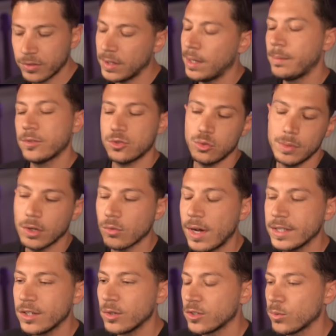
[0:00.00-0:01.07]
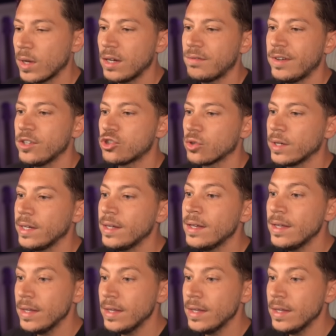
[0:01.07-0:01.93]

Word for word: and I'm assuming Rider as well, eventually